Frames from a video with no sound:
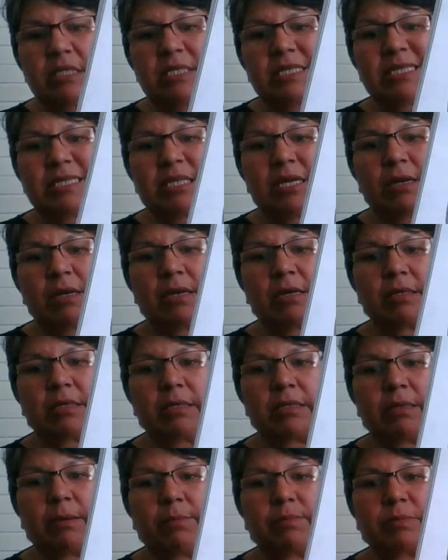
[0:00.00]
is
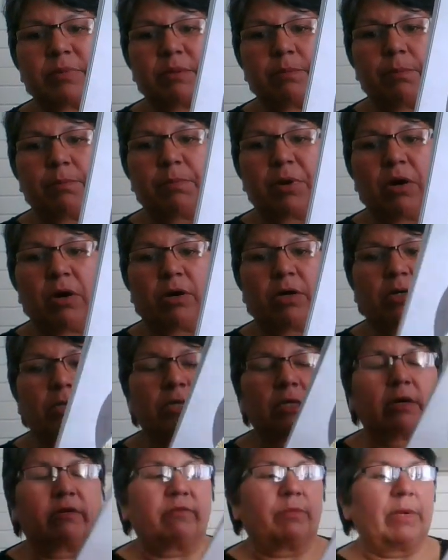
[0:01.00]

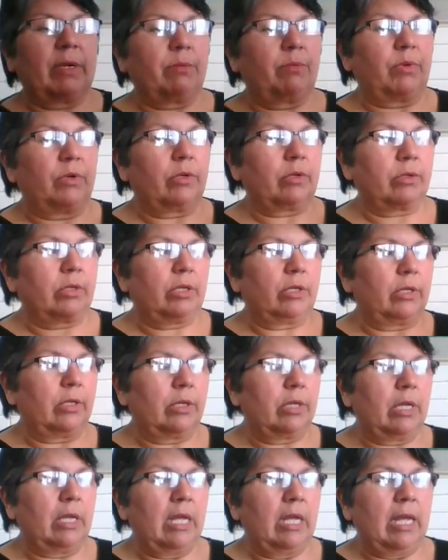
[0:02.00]
part of my book,
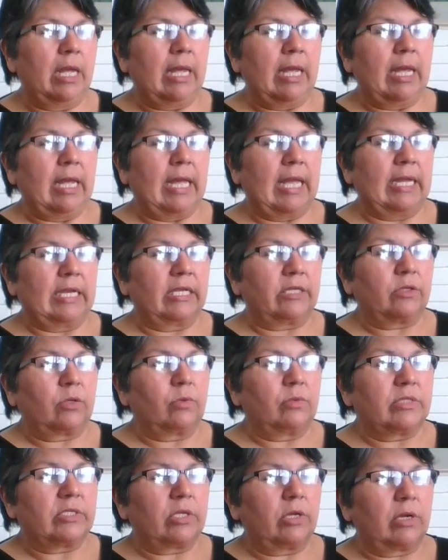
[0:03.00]
And it
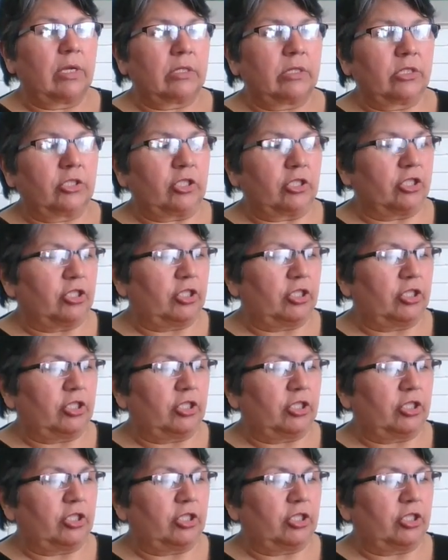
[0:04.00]
goes on to